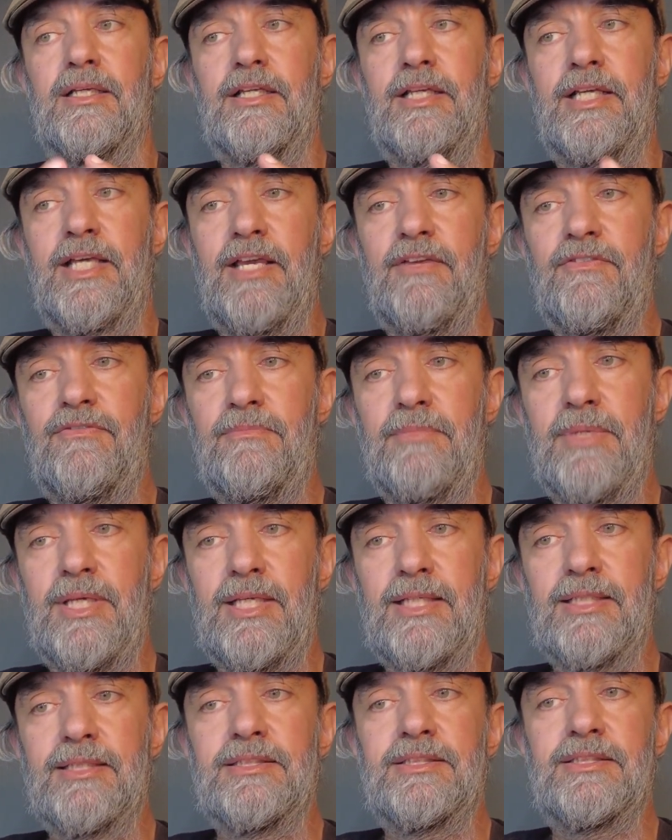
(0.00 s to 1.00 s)
give
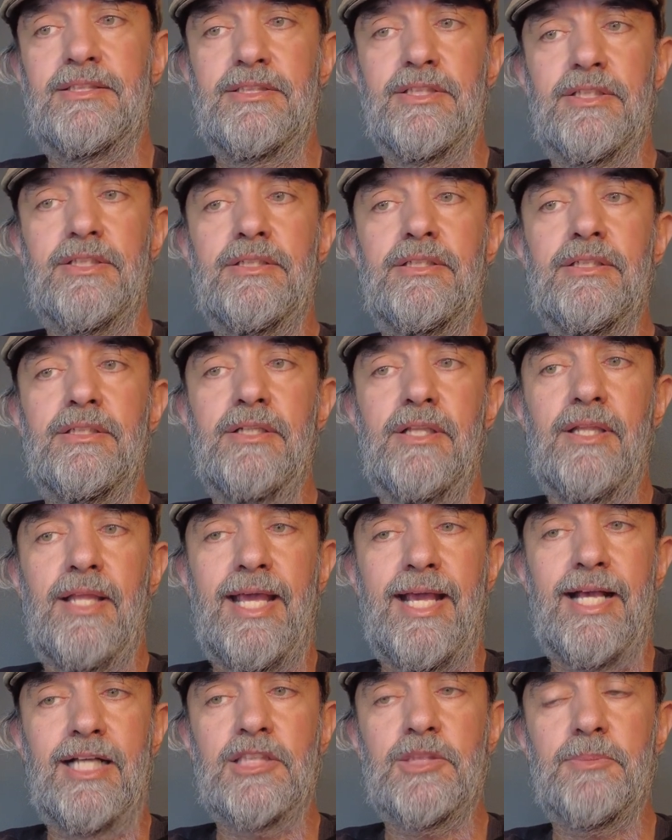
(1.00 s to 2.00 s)
me certain
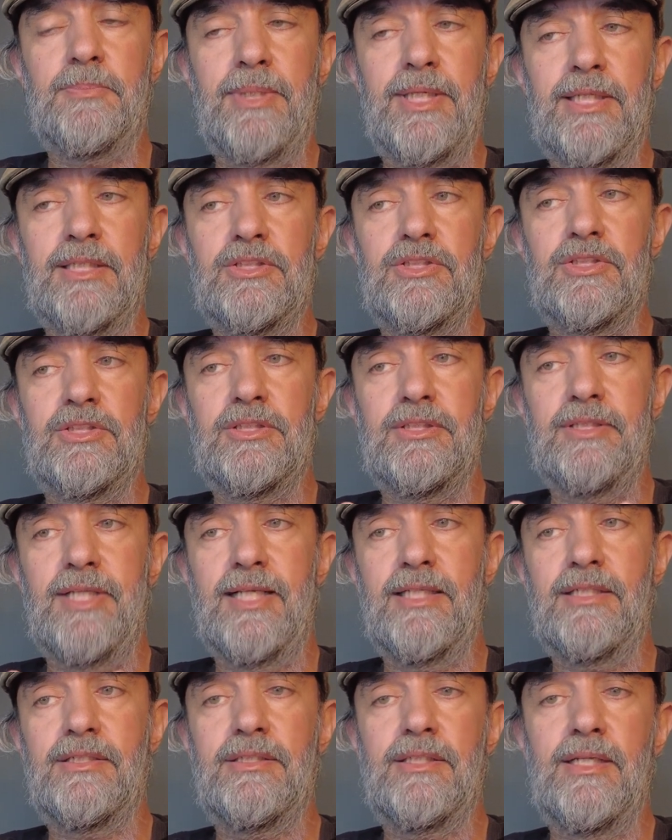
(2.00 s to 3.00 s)
aspects
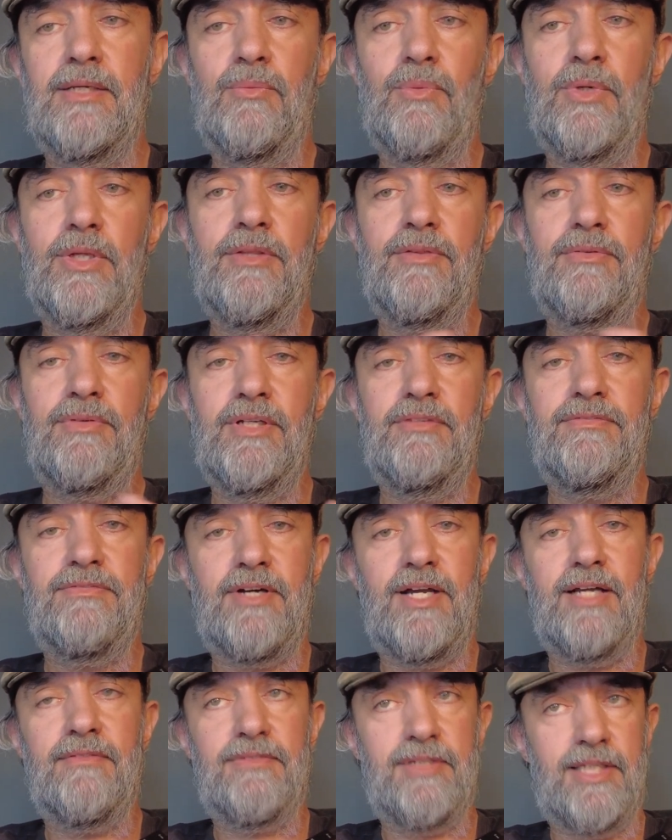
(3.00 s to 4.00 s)
that the
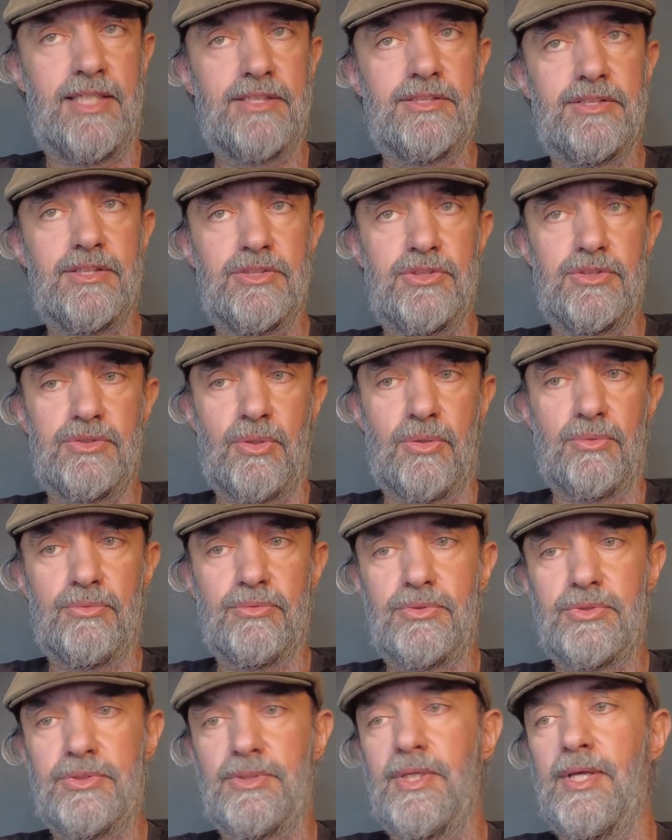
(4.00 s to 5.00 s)
135 lenses
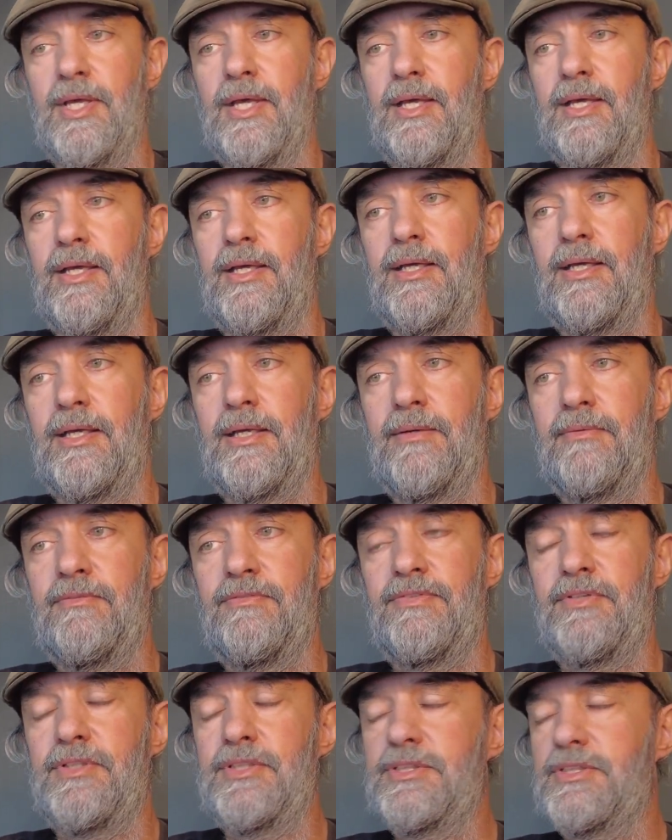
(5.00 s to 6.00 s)
don't.
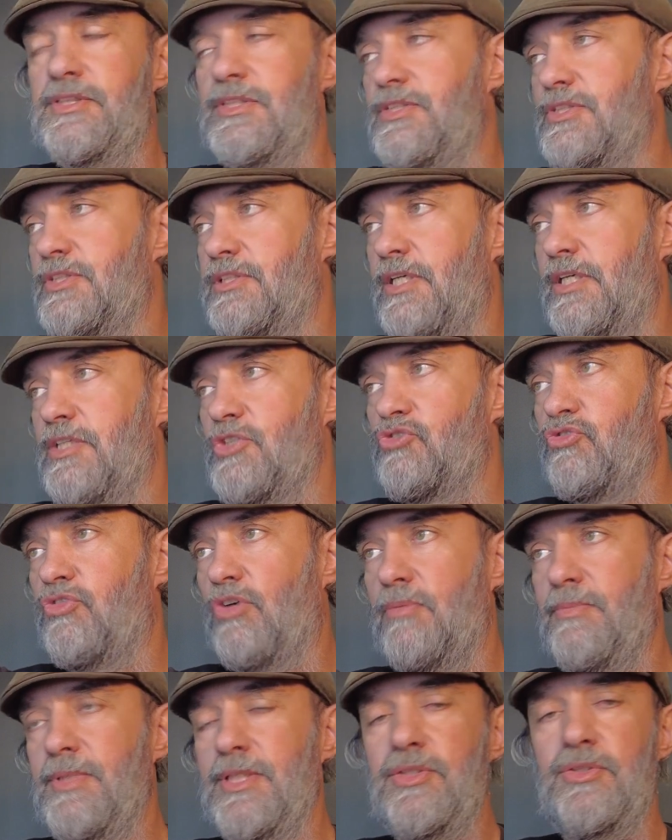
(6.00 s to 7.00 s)
For instance, large
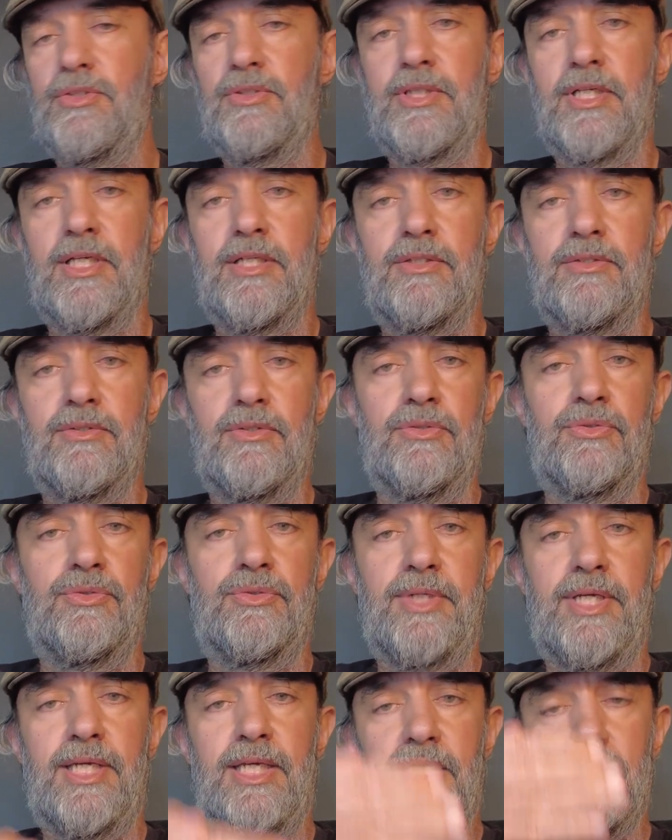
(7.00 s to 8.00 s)
format, you can
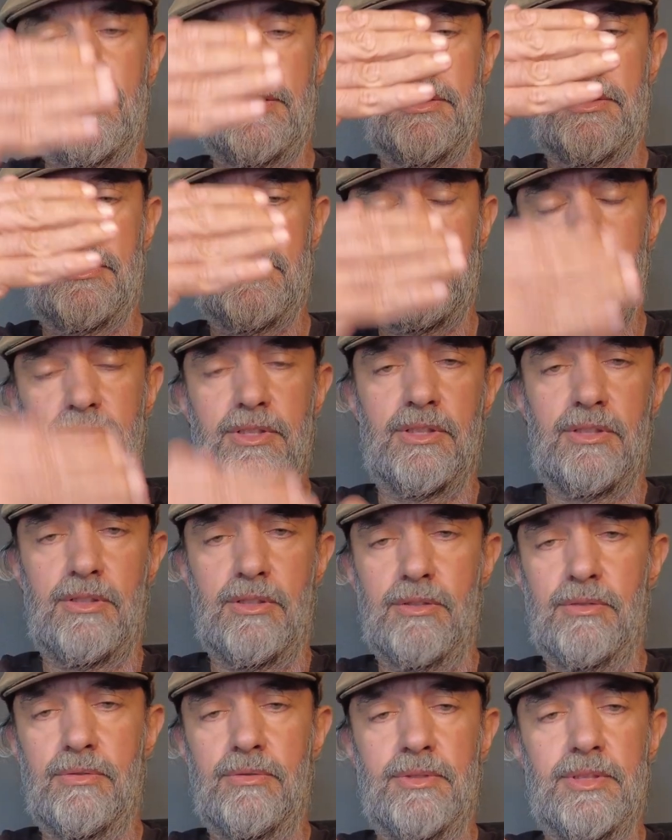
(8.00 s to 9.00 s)
raise, you can
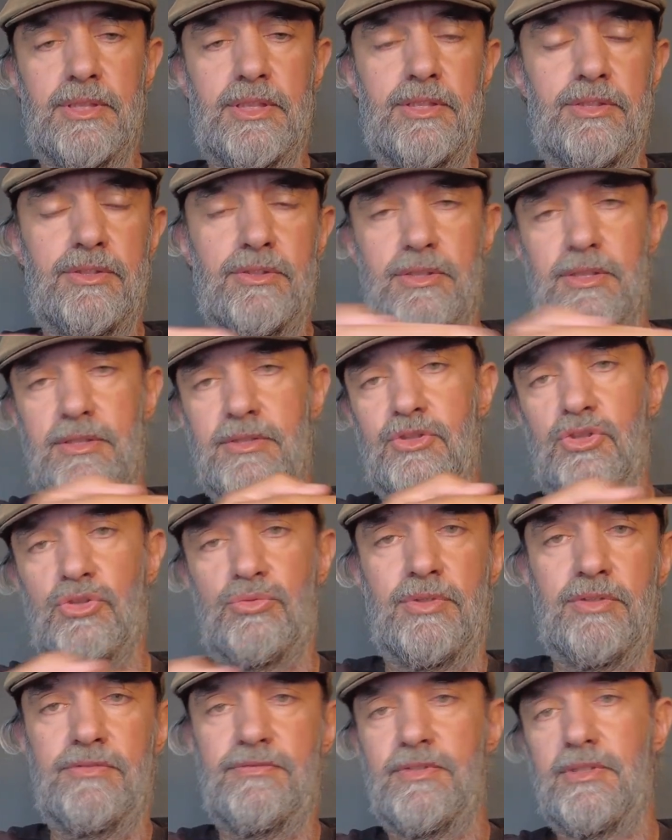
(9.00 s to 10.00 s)
lower, you can
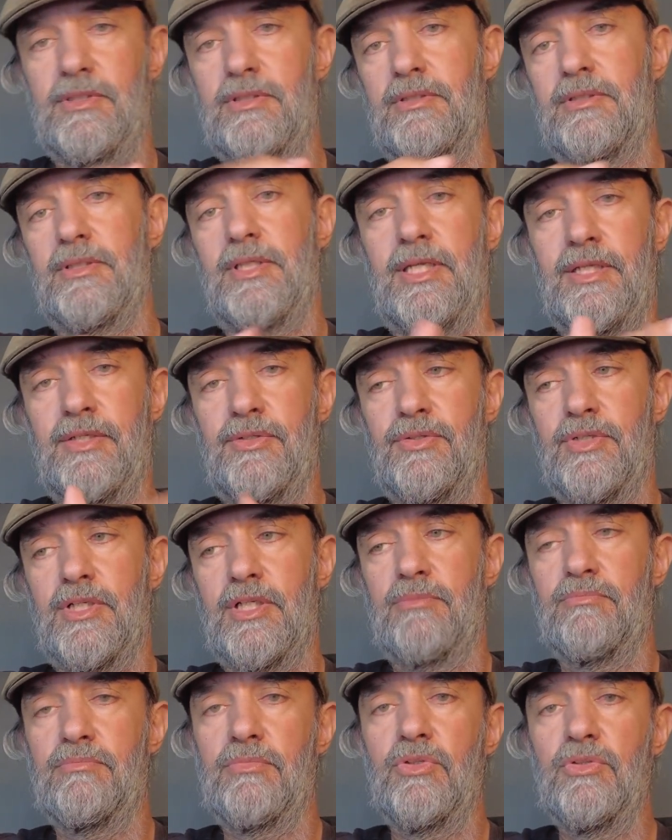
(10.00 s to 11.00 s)
swivel, and you
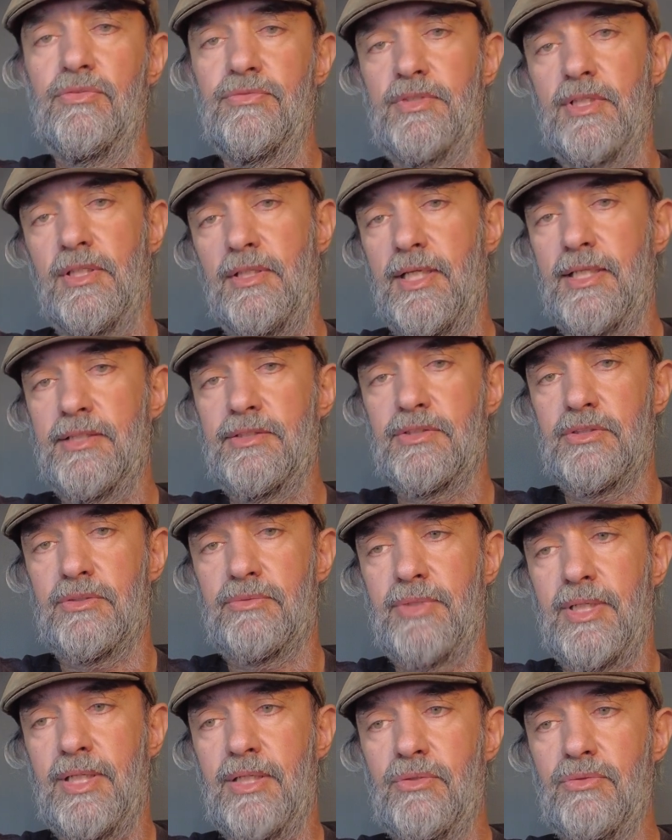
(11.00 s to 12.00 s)
can move the lens
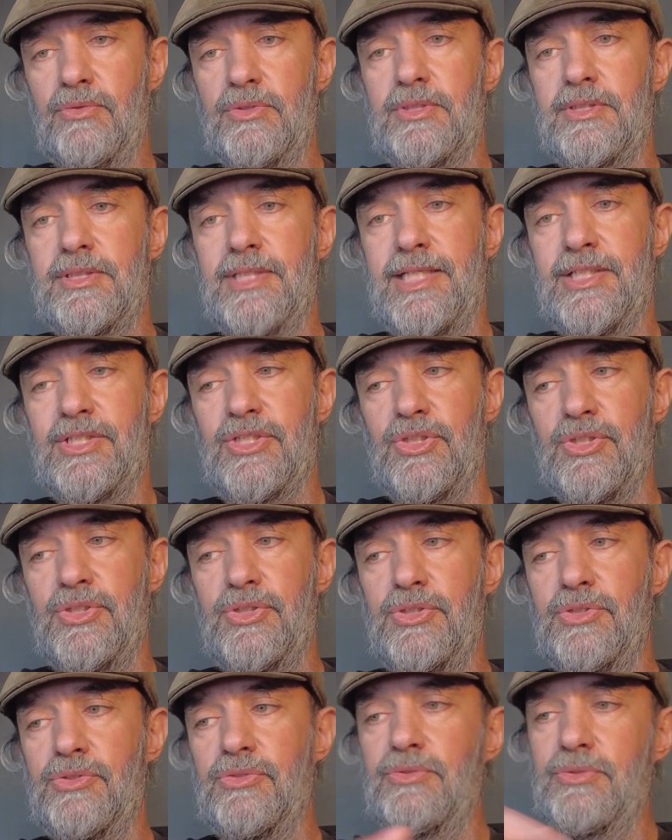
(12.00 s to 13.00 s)
around that
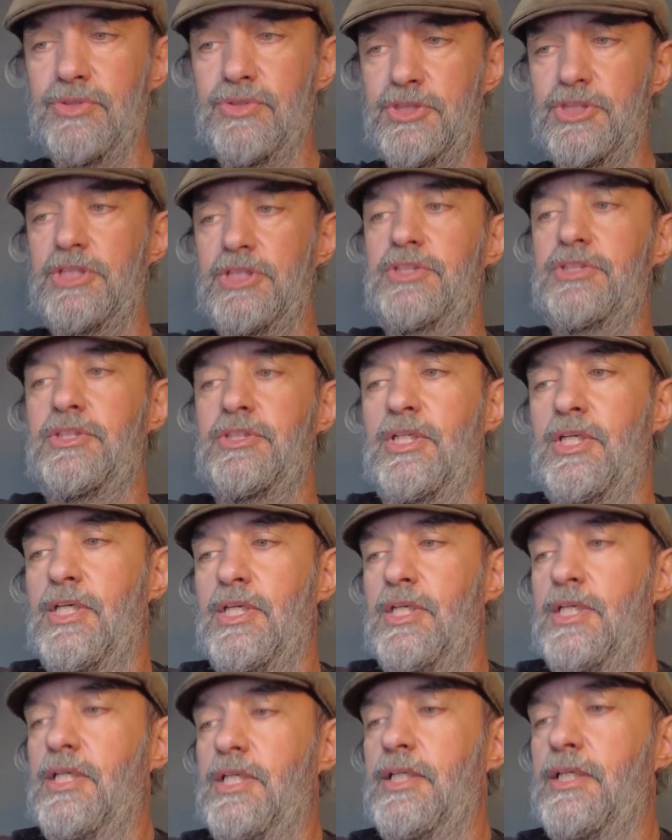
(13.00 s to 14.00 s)
you just
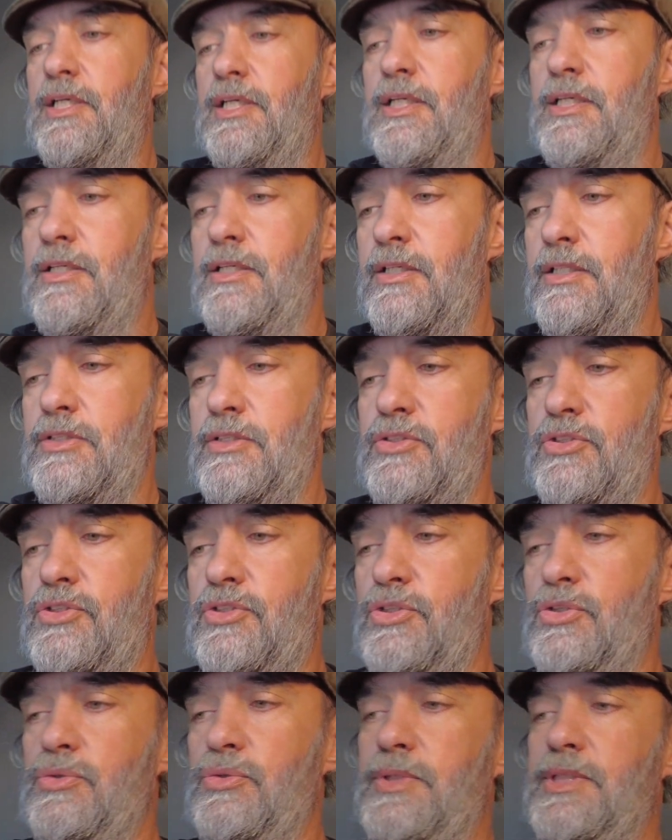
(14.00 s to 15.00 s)
cannot
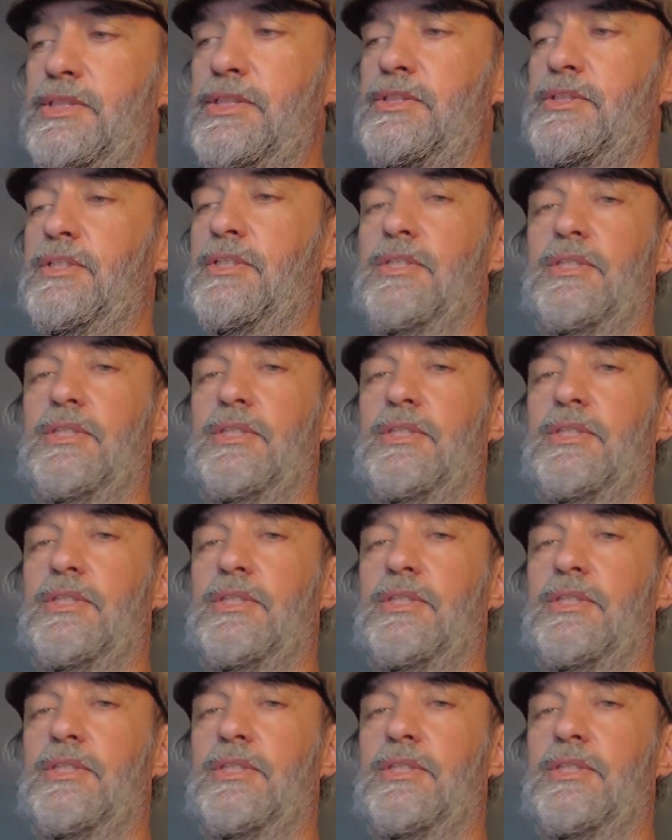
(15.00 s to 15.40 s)
do it